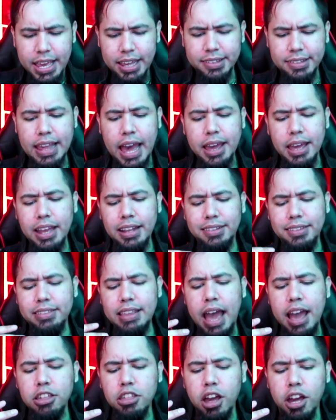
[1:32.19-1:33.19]
is that it's
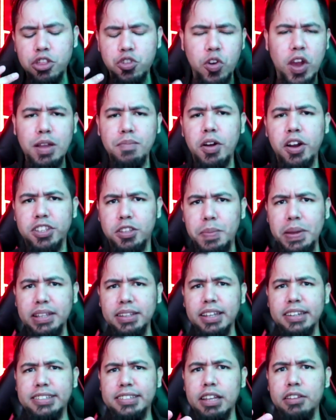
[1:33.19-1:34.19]
not a trademark to be
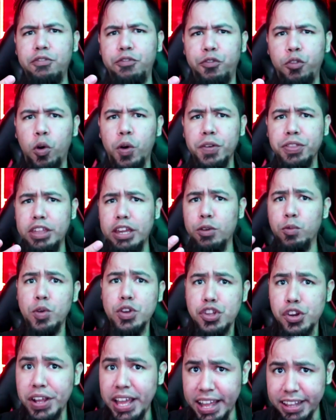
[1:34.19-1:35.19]
listed for the
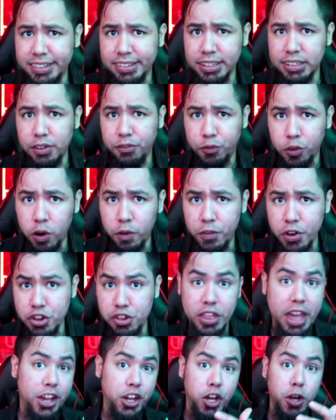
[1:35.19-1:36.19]
original N64
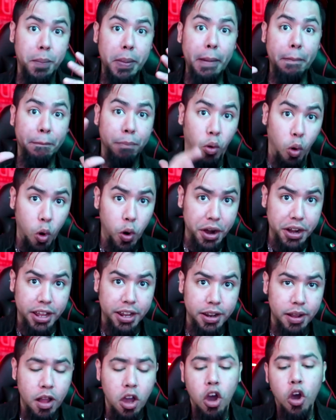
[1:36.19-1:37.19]
version that could be
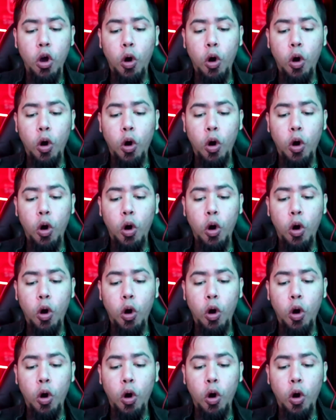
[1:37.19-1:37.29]
ported,